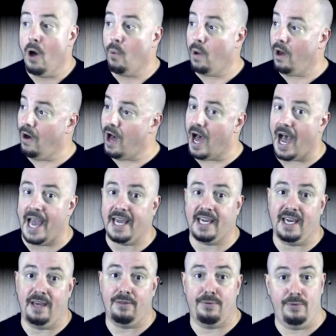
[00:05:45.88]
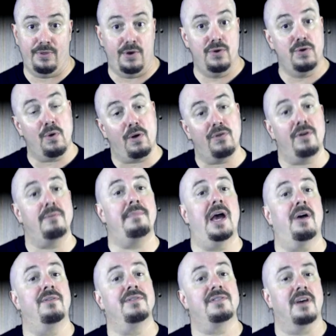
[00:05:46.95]
while hiking through the northern
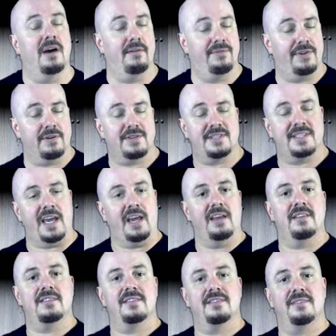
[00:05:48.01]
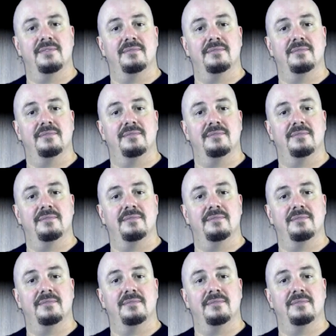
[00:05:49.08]
mountains of their state.